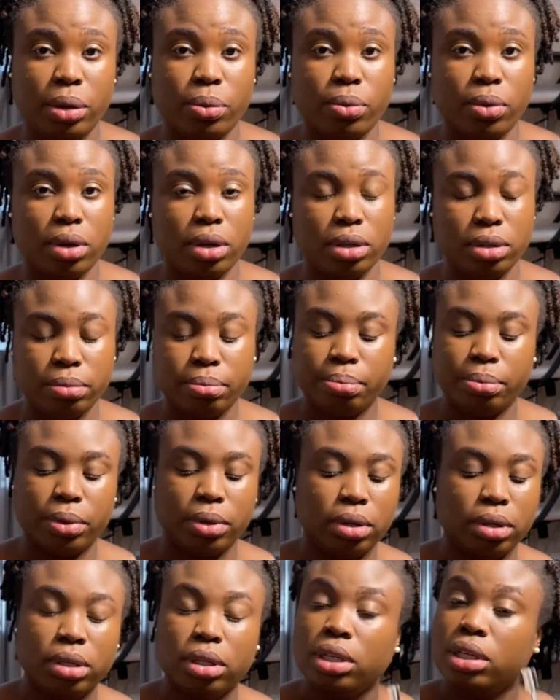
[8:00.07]
one,
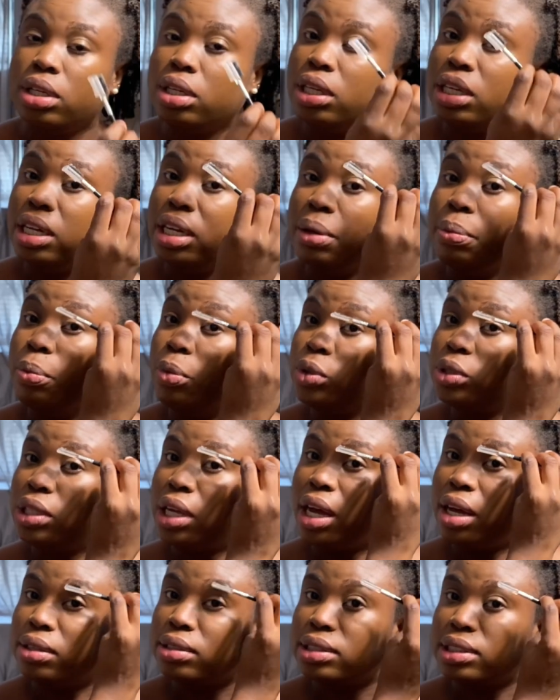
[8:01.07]
but most
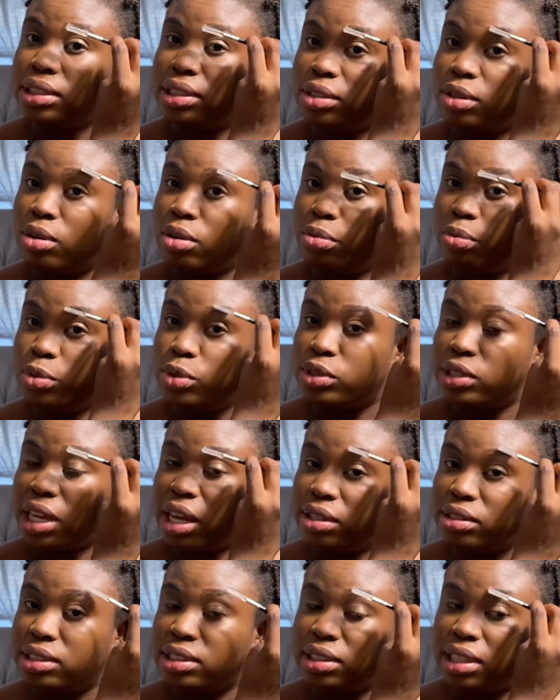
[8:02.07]
houses
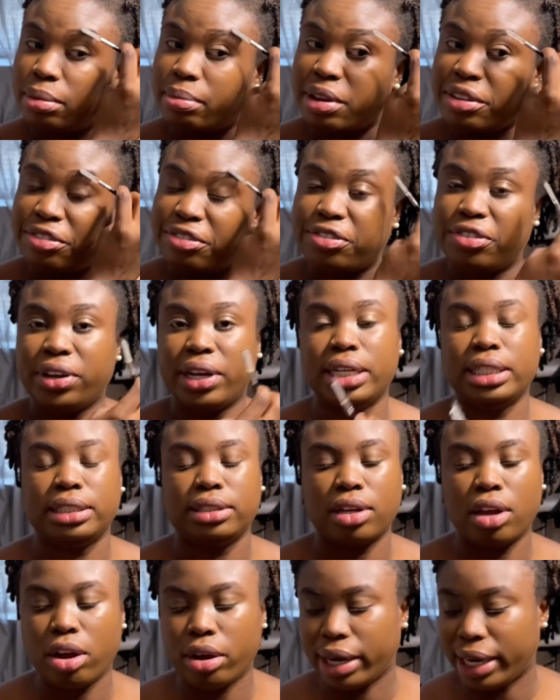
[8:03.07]
that my
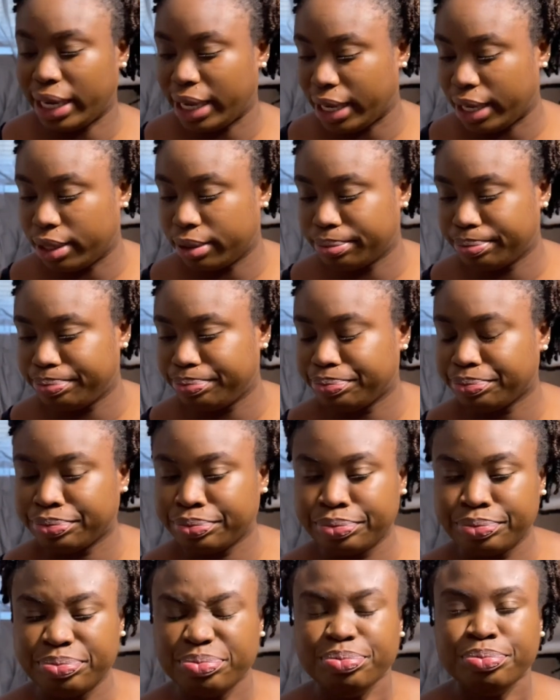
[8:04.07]
friends are in,
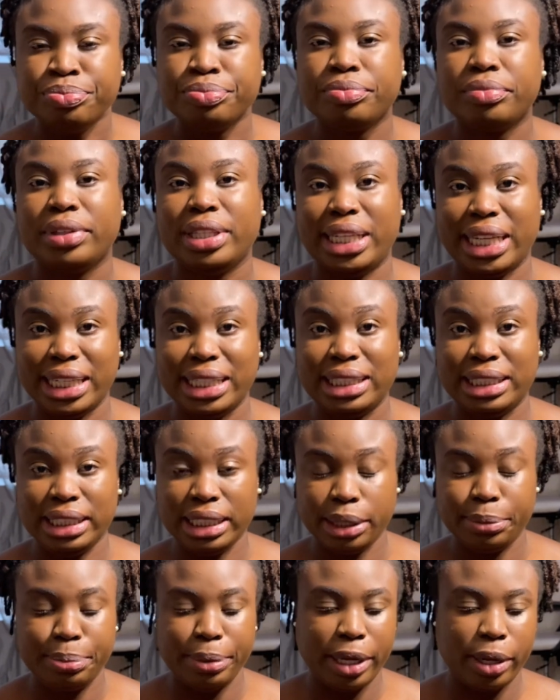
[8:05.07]
they
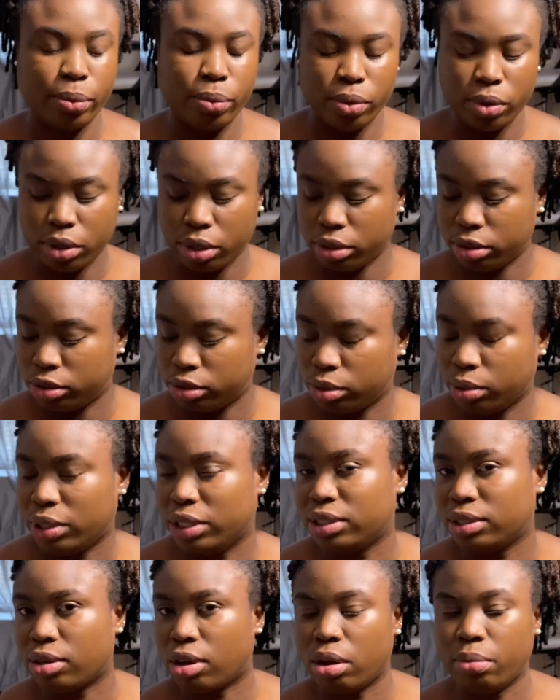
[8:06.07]
did pay one. So
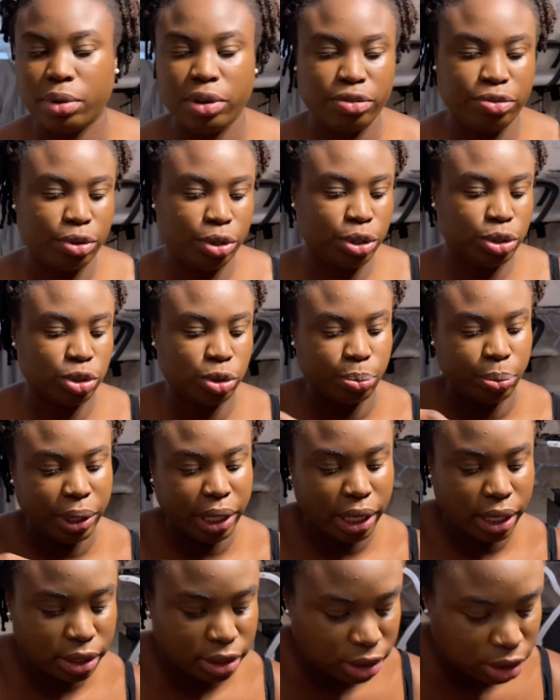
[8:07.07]
it's common for you to
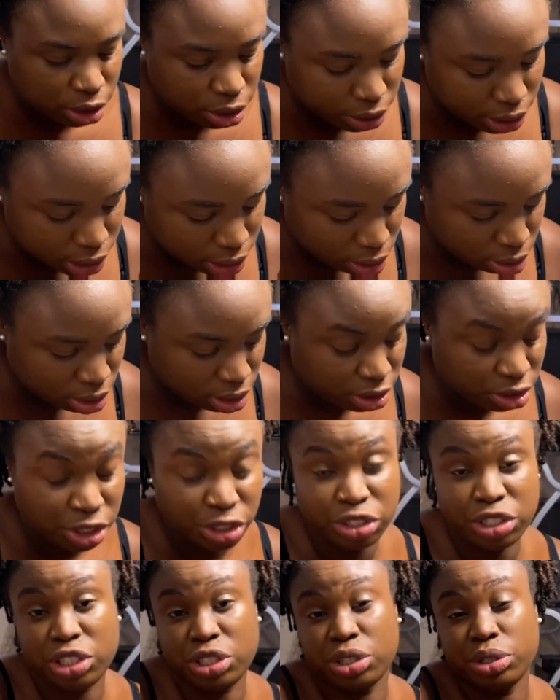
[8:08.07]
pay
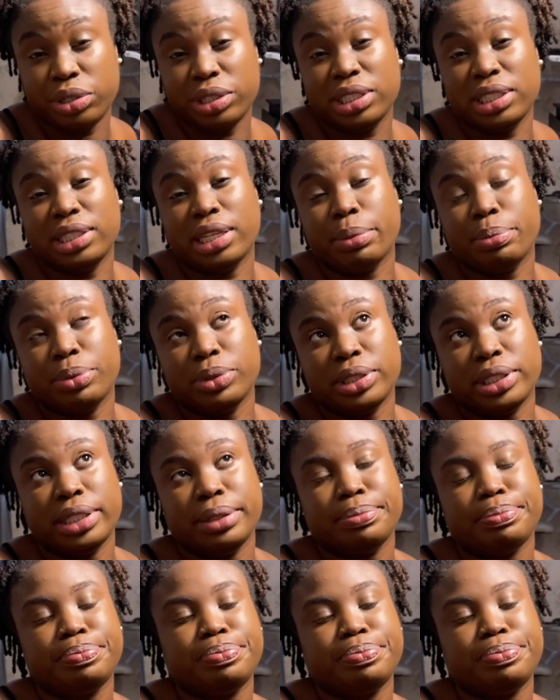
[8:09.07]
security deposit.